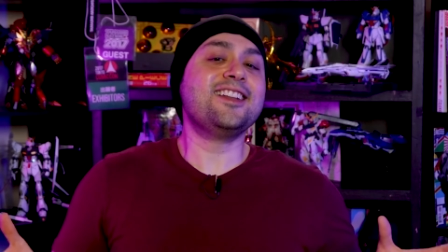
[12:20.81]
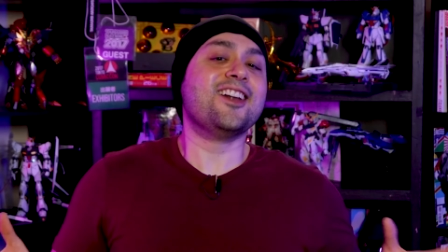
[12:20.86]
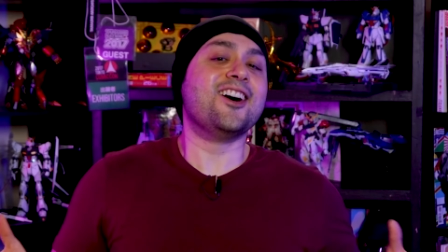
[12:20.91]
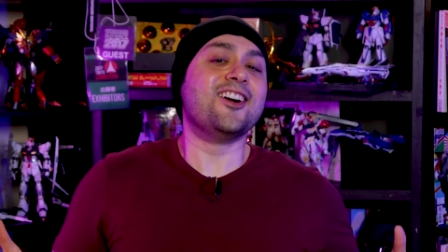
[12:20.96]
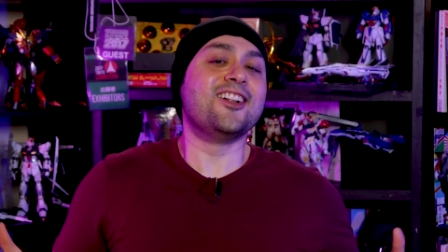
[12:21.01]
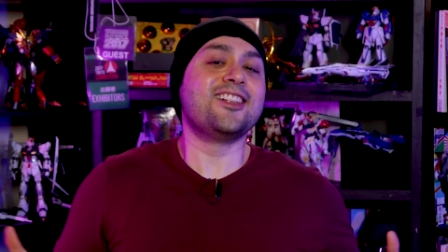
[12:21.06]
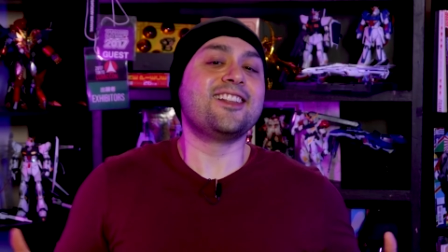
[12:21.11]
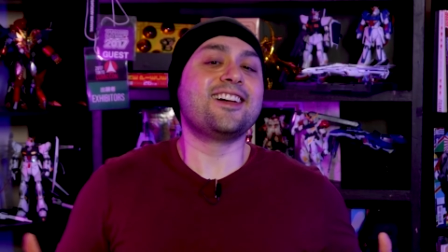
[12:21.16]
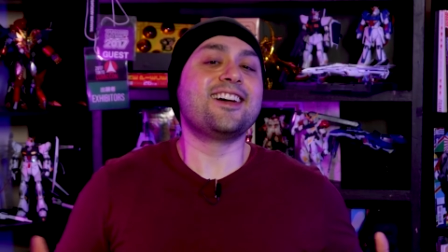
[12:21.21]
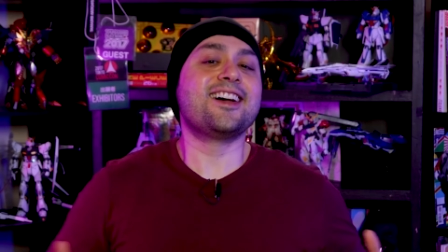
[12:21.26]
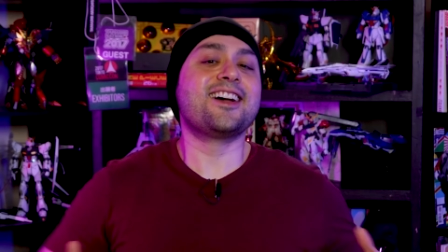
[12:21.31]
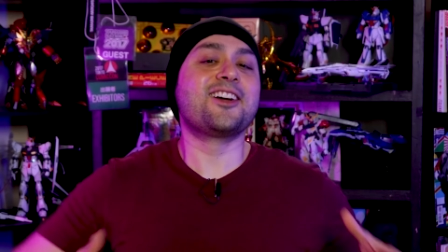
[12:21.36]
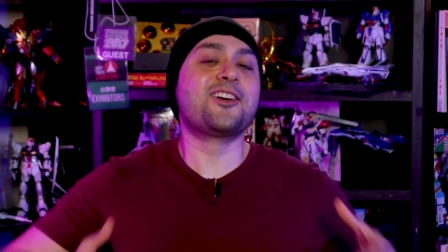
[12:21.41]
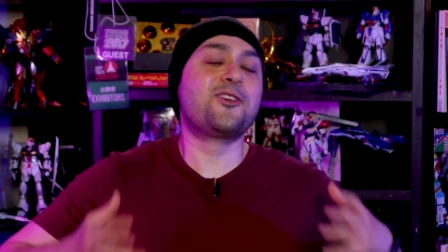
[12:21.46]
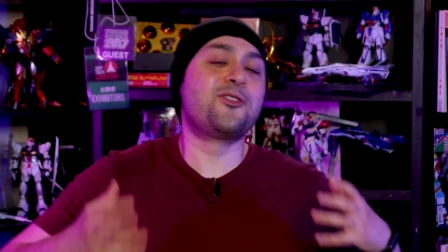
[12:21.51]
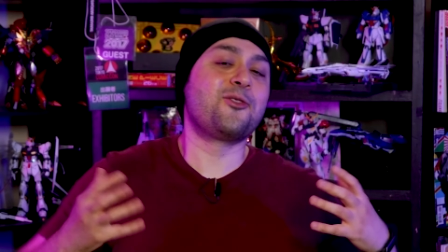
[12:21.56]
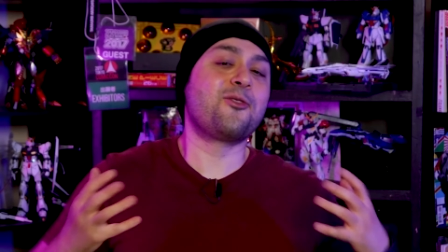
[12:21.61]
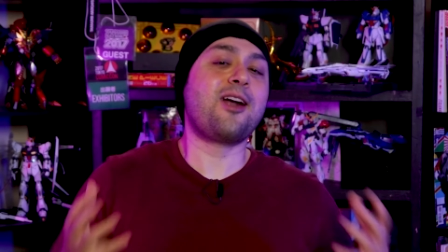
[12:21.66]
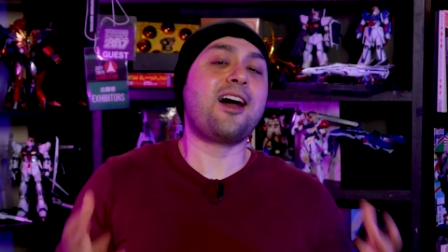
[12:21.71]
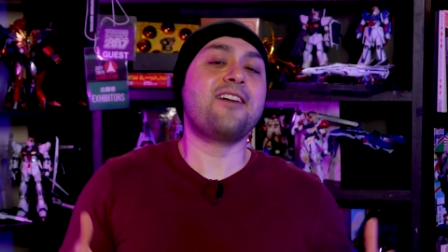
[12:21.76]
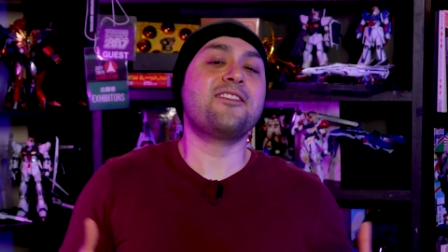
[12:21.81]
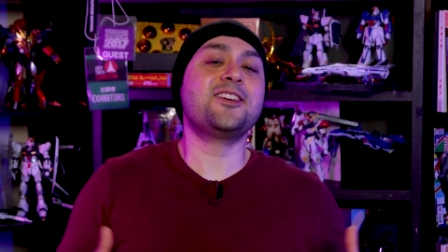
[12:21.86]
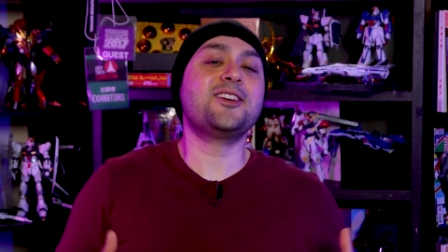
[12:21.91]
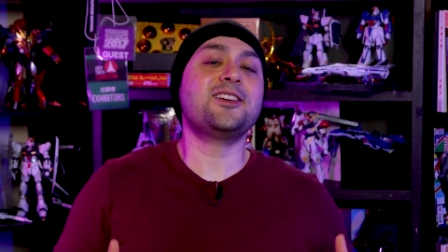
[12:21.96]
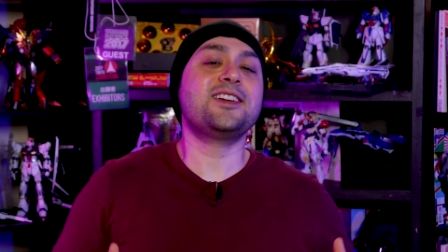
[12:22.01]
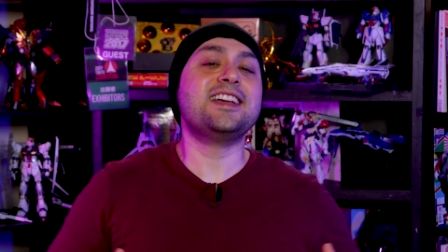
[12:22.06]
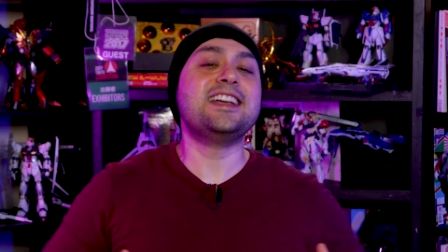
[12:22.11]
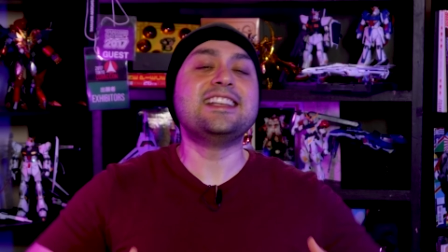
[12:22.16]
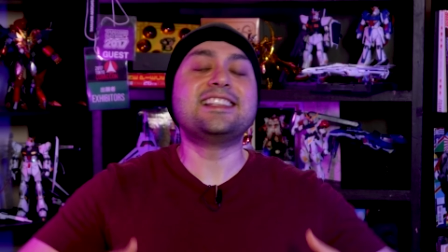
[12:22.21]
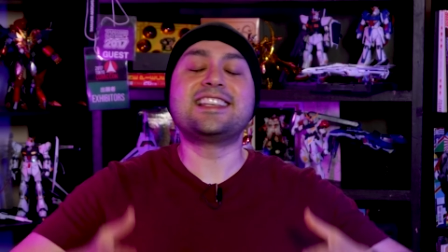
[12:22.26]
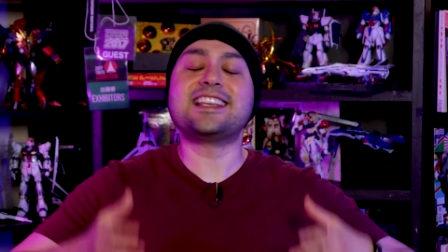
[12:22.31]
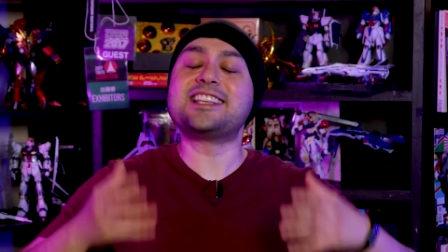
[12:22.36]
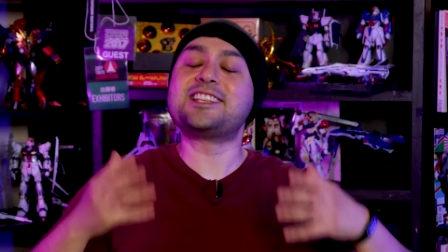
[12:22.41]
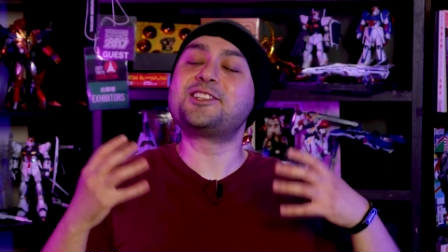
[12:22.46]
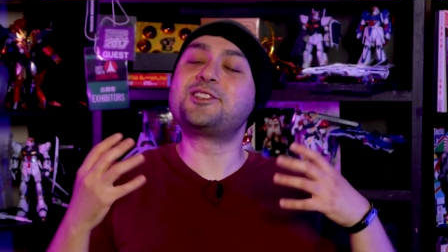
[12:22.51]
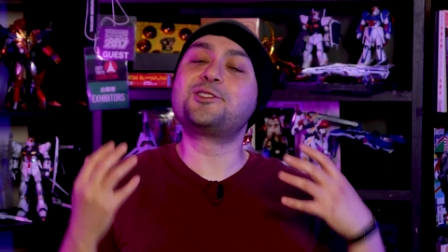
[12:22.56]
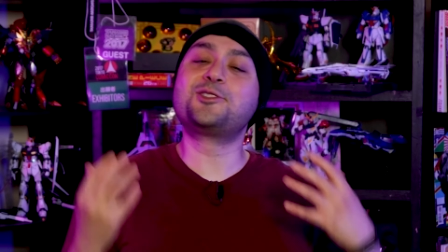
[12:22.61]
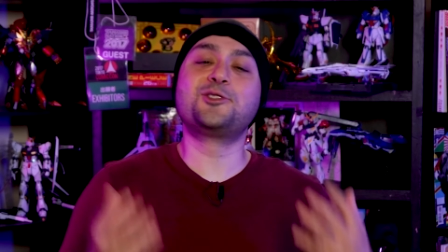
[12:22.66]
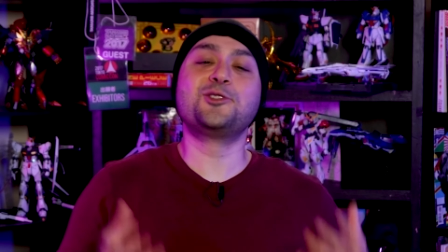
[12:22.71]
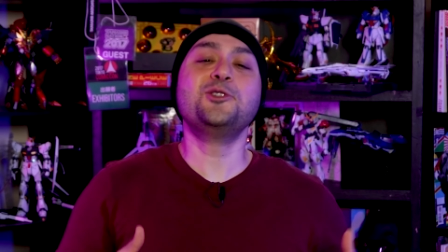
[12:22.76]
in all, Gravion is a
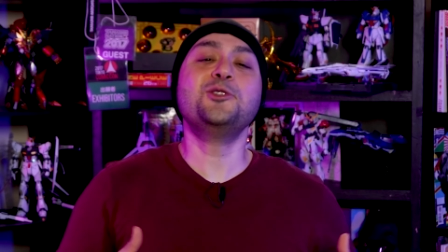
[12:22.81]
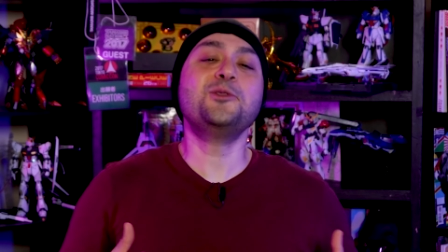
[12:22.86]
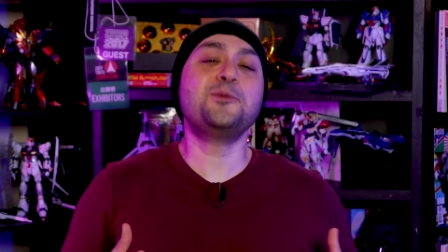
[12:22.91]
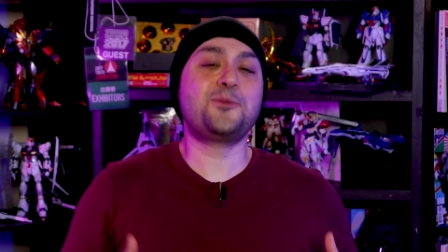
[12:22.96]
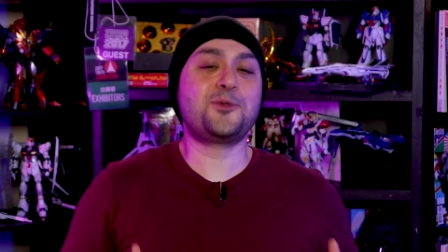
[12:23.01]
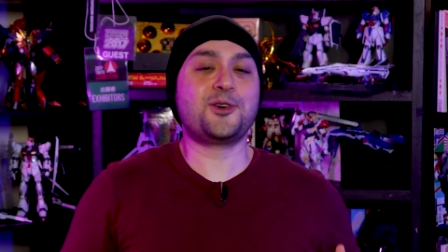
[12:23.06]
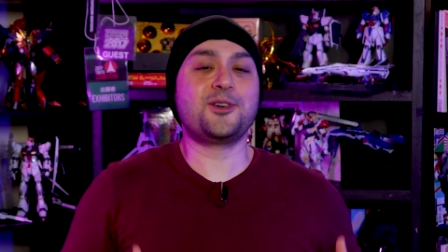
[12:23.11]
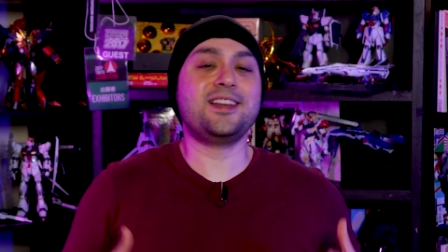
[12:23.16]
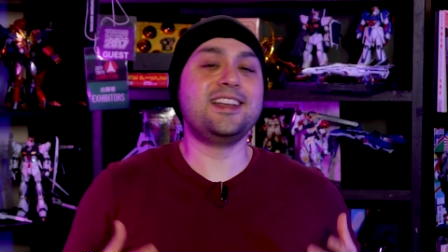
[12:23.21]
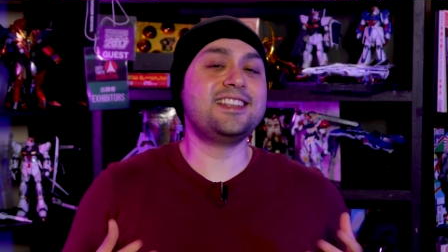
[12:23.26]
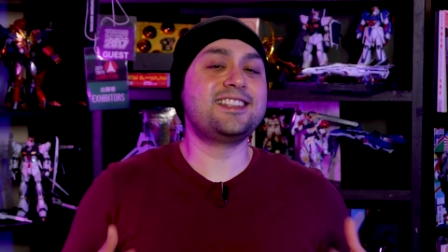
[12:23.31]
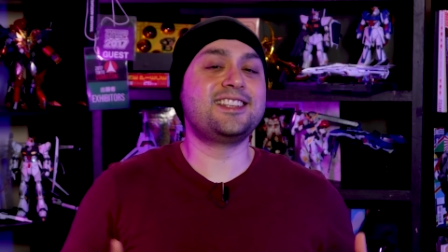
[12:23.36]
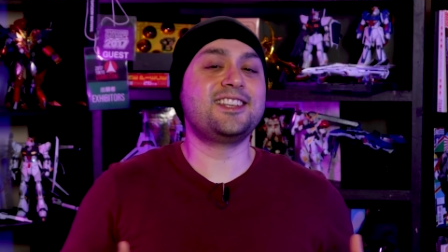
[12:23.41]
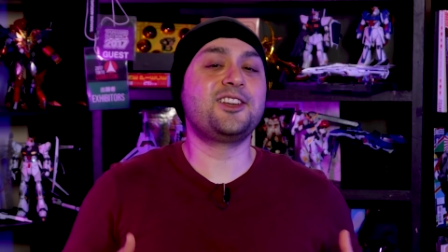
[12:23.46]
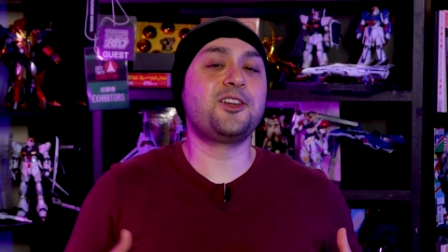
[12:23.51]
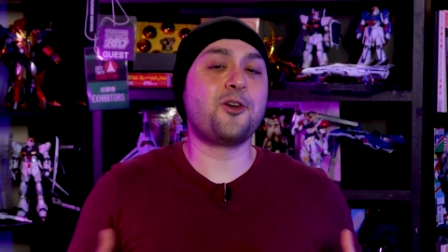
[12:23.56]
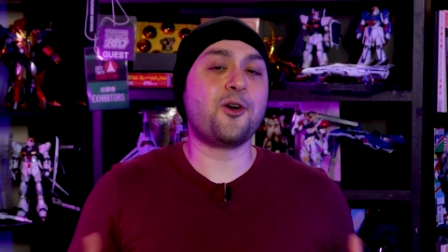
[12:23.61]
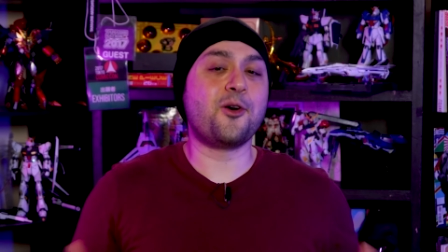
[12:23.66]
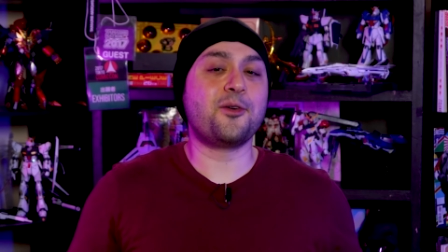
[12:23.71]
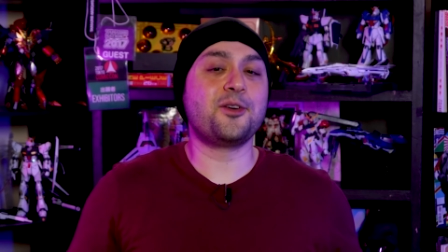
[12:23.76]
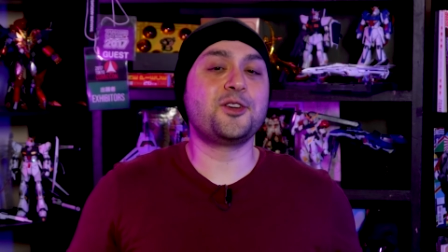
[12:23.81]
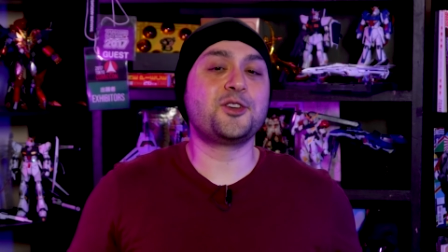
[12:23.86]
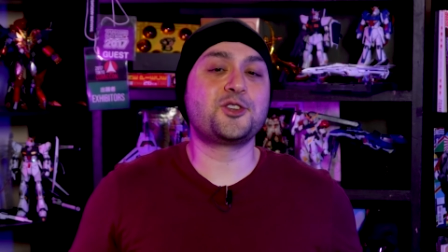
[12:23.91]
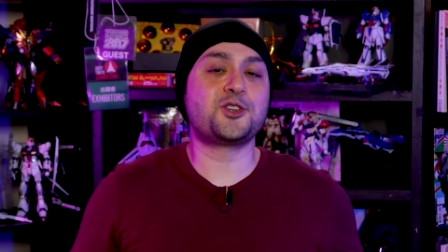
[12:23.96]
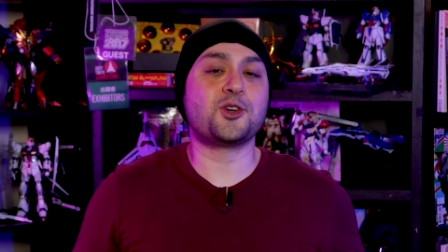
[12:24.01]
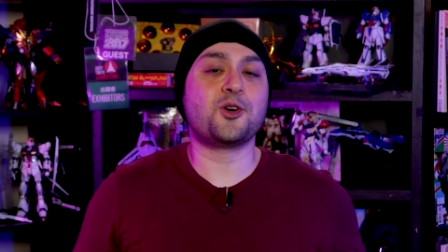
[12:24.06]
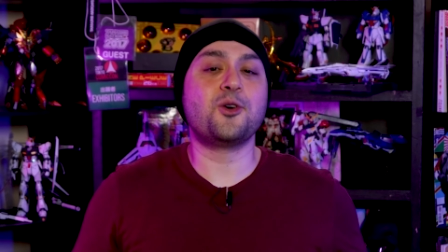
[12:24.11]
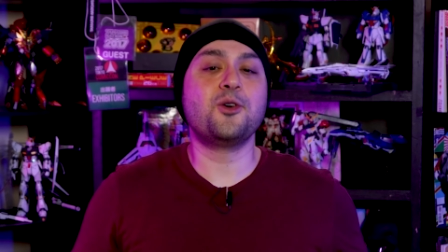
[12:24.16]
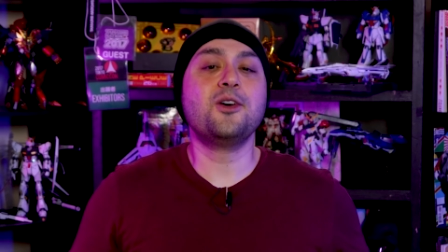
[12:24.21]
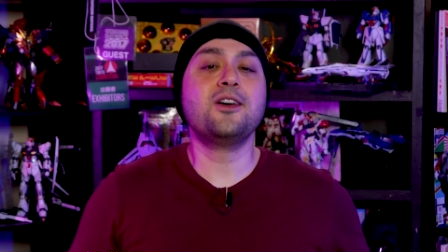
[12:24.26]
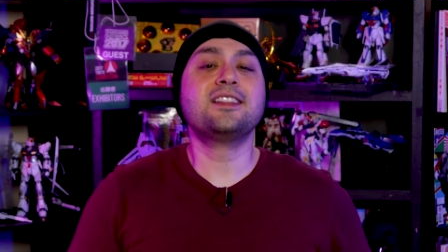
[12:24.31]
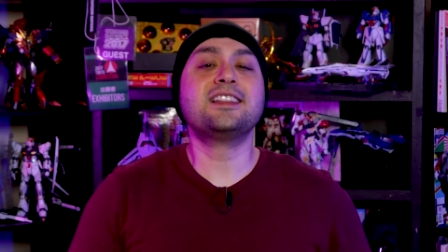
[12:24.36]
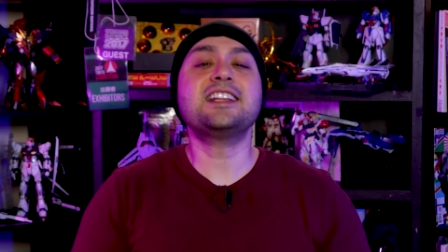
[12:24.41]
super easygoing show